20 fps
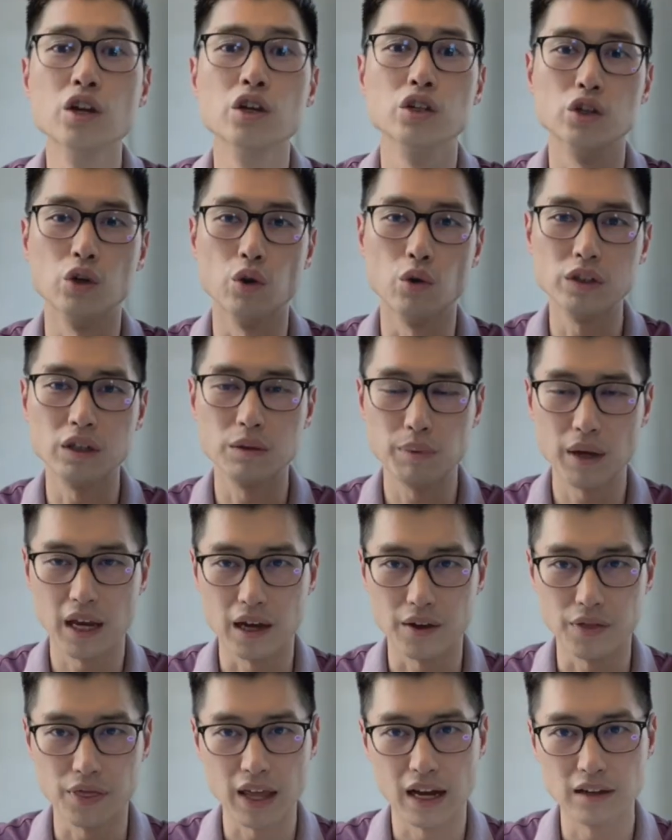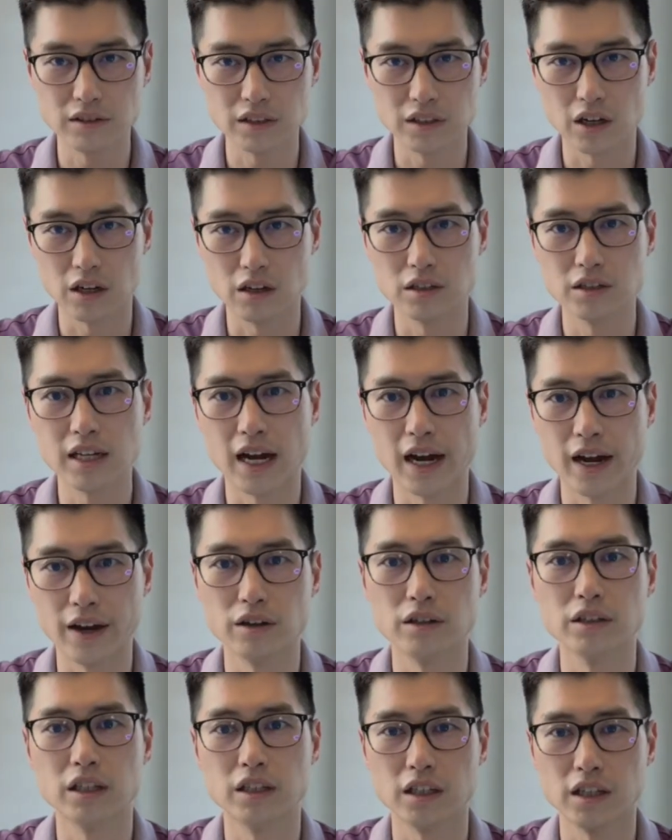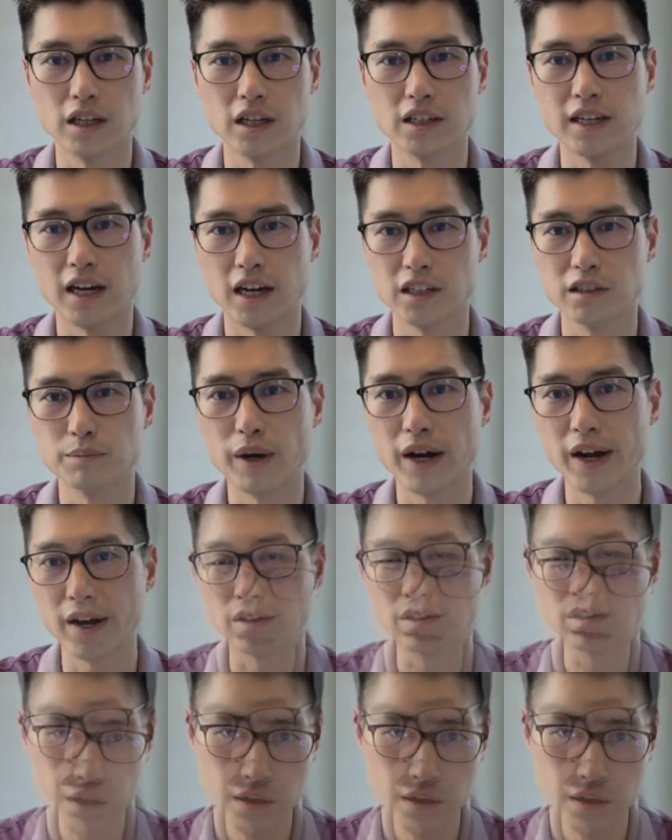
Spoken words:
You only pay $1,000 higher than the next highest buyer.